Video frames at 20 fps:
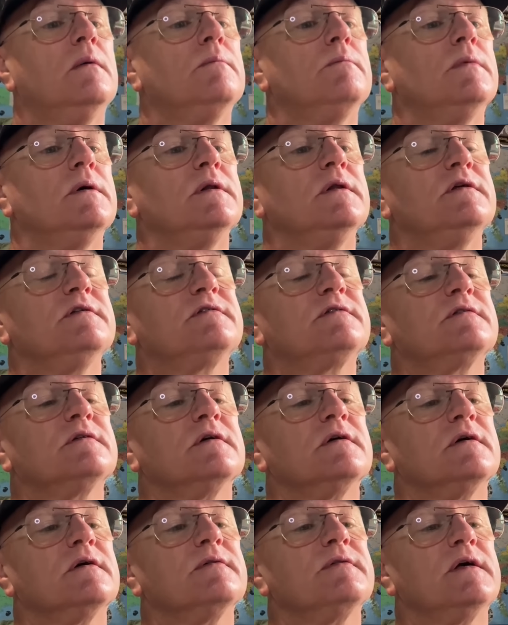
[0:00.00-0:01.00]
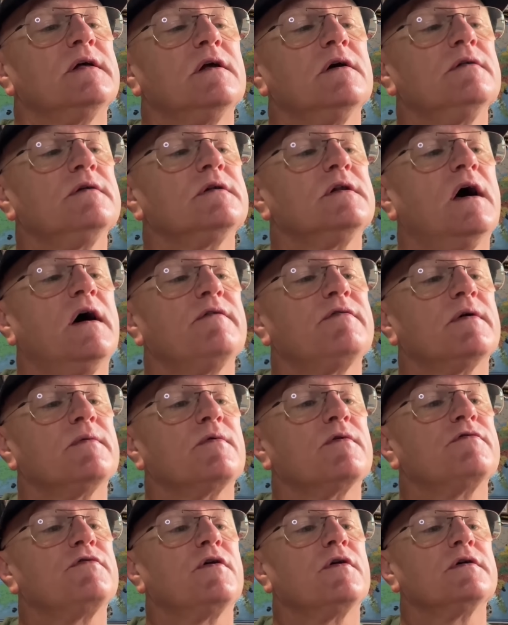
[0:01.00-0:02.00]
But this that other knife I'm
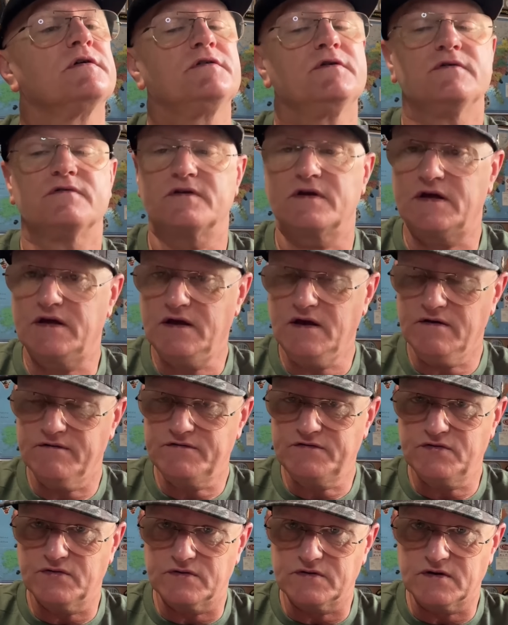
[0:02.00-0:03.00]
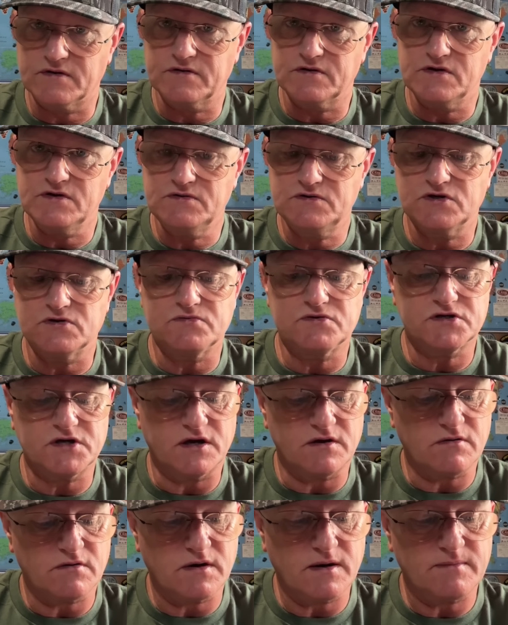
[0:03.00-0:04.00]
referring to is a gift to another YouTube
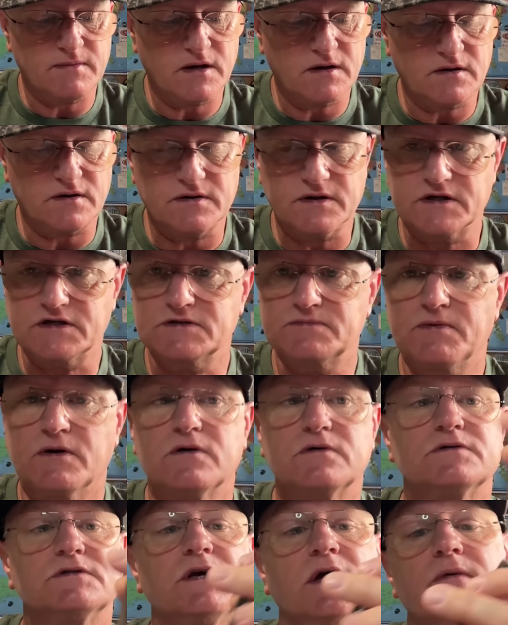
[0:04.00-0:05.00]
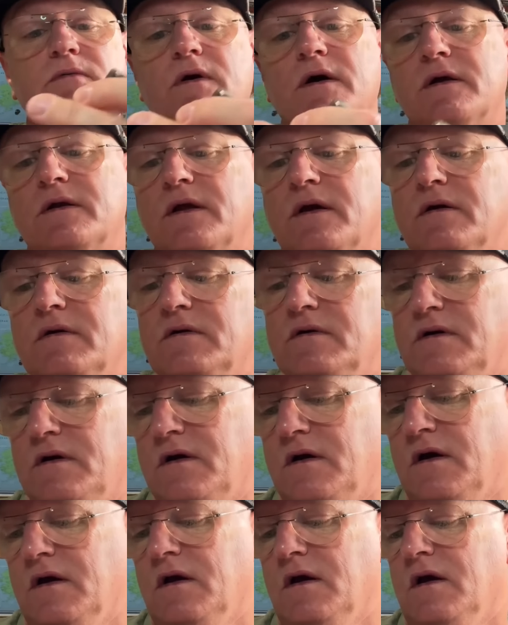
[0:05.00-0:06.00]
channel. I'm not gonna expose that right now.
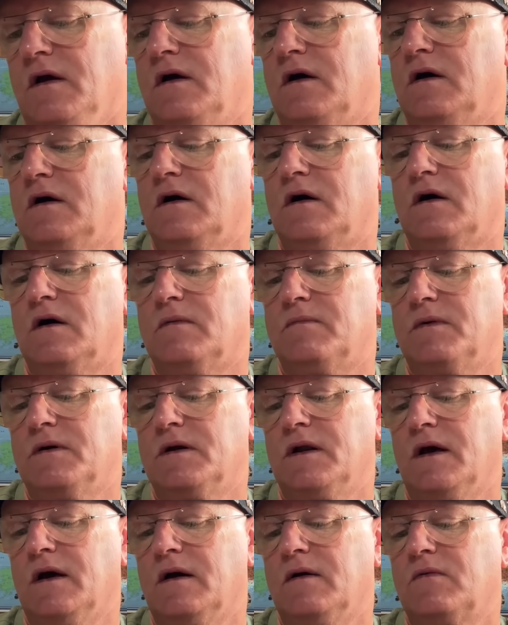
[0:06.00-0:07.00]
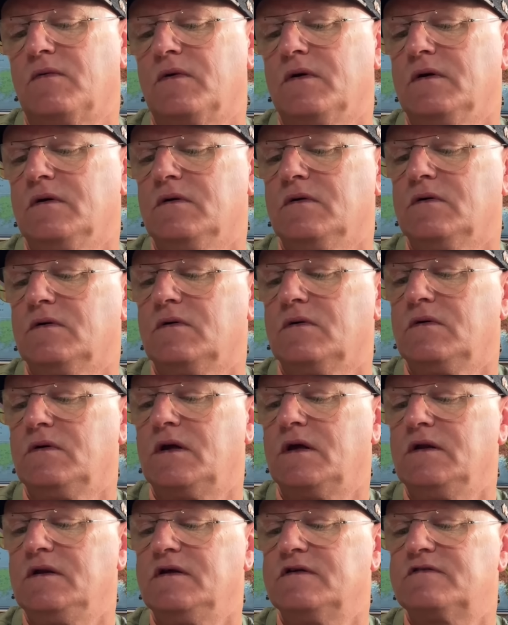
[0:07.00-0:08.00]
But I will
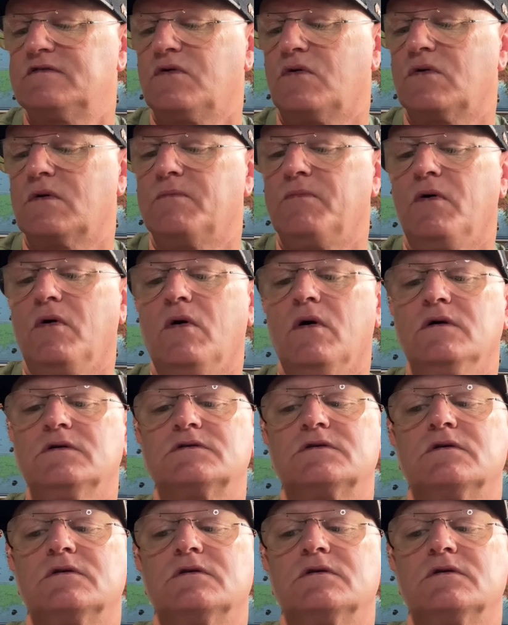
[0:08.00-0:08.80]
get this torn apart.